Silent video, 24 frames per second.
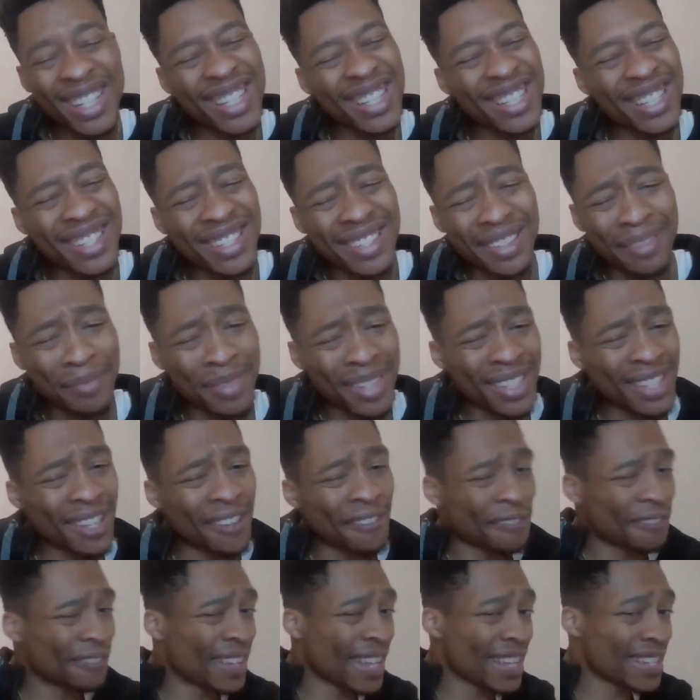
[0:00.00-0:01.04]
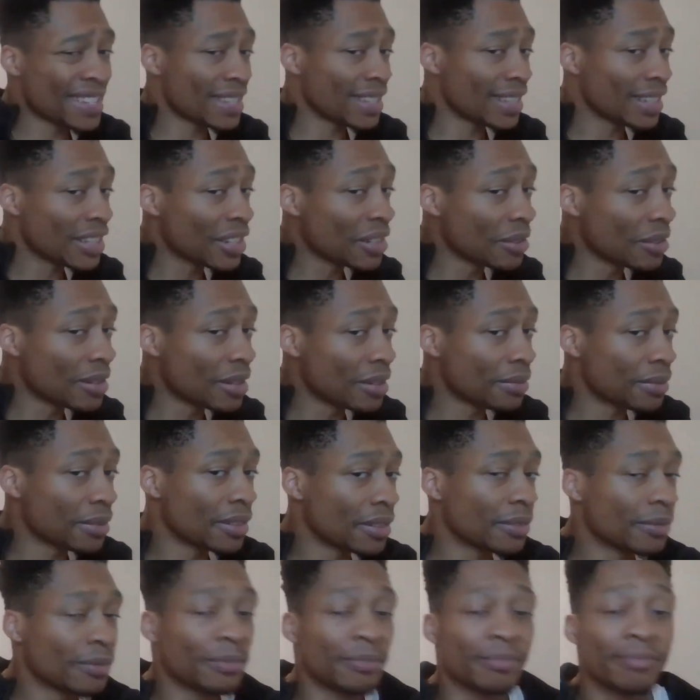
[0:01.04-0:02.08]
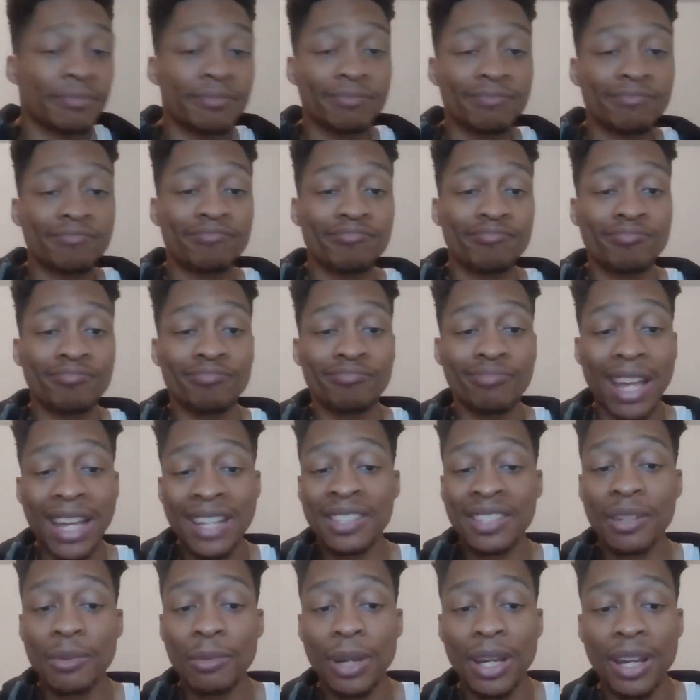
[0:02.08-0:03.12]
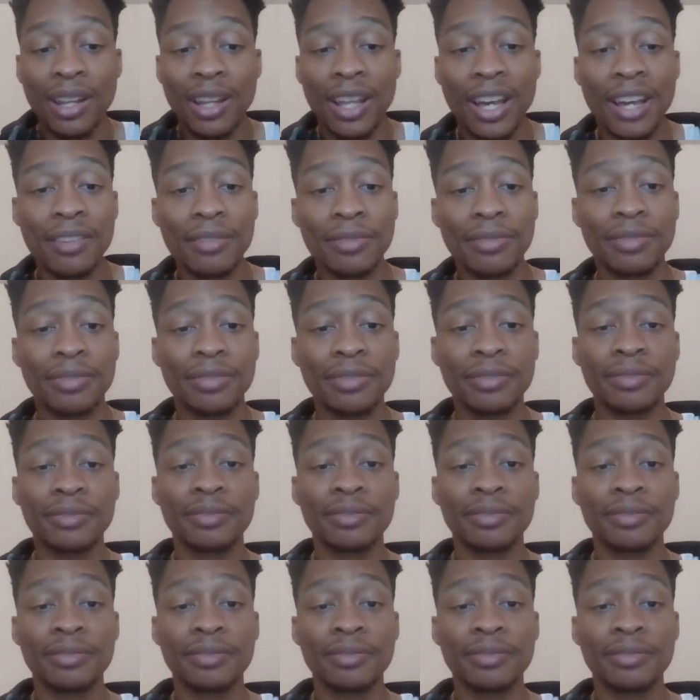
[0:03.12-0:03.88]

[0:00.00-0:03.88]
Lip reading: and some stuff that's a little different. That's the way of life.